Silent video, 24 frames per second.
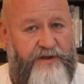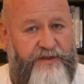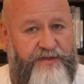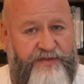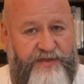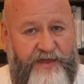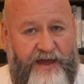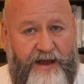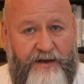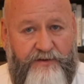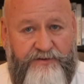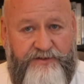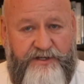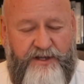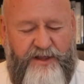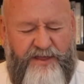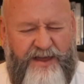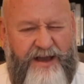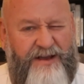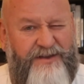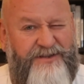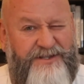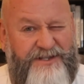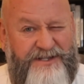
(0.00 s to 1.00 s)

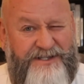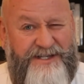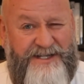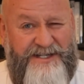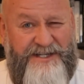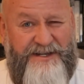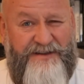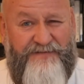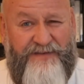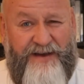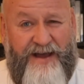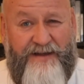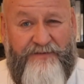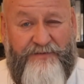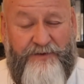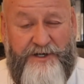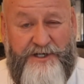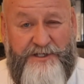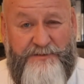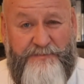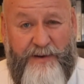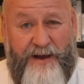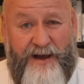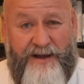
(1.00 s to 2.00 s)
1,065
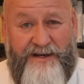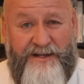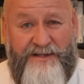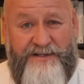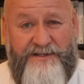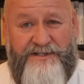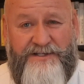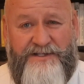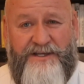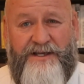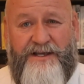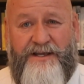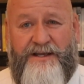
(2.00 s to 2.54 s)
respondents.